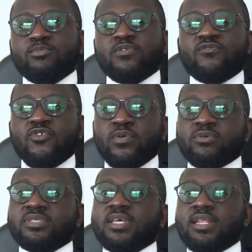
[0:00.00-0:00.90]
before we
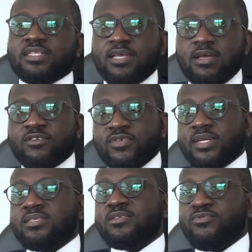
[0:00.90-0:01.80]
could start
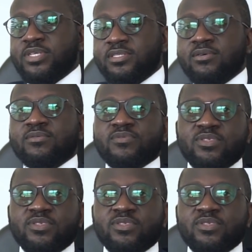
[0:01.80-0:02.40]
attracting the retail.